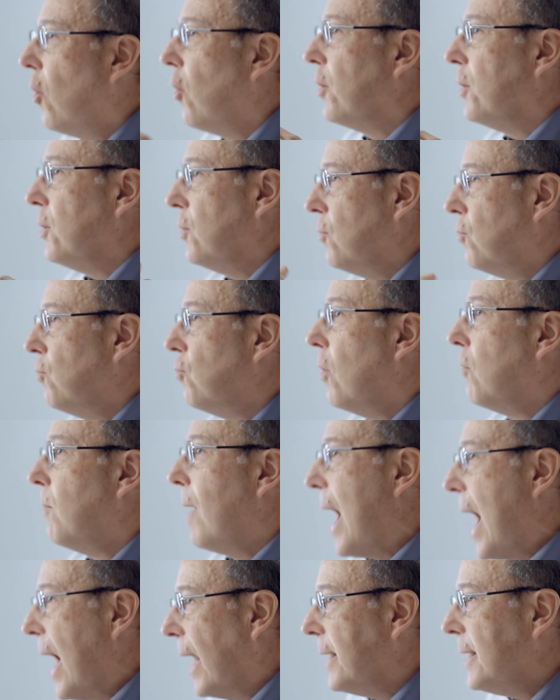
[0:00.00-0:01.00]
Human
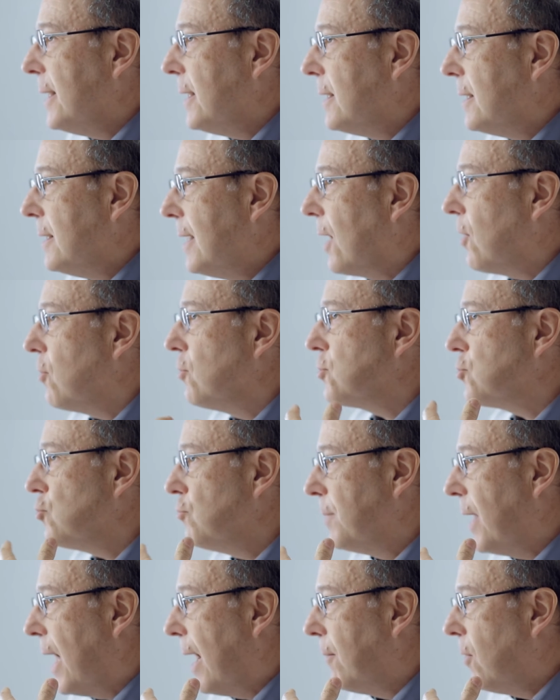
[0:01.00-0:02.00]
beings also consume
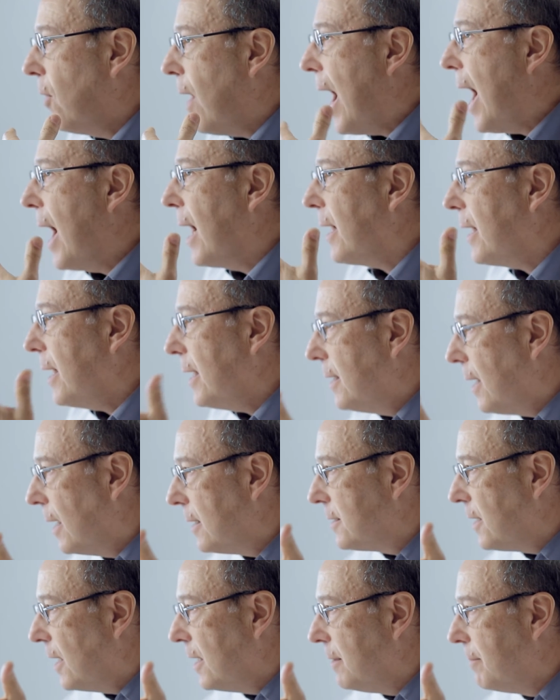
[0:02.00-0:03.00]
it in many
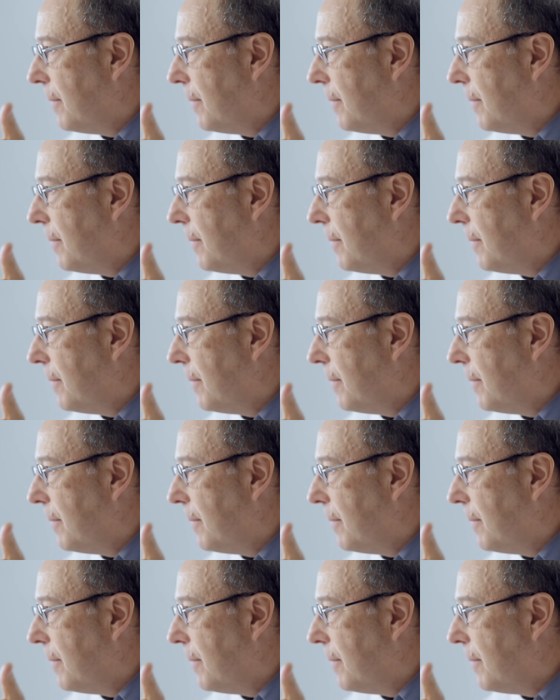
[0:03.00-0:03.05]
things.